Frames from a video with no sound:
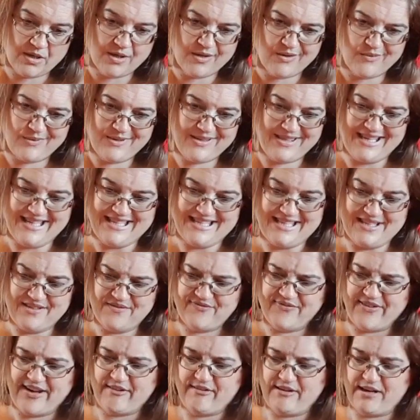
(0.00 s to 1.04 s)
With this it's
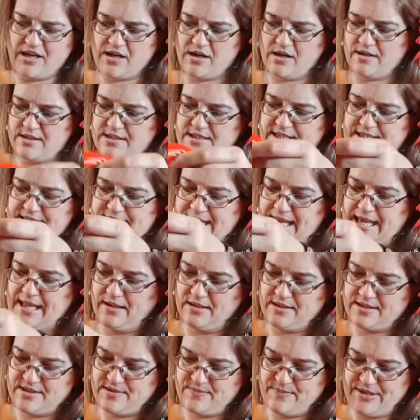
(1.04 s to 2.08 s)
very hard to tell,
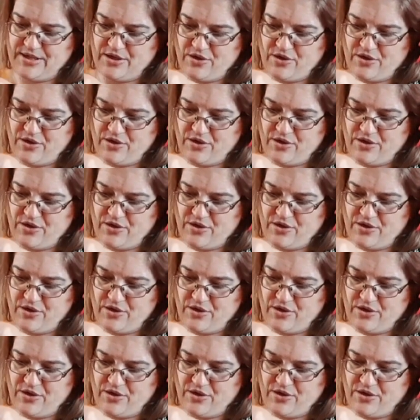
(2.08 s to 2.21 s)
to be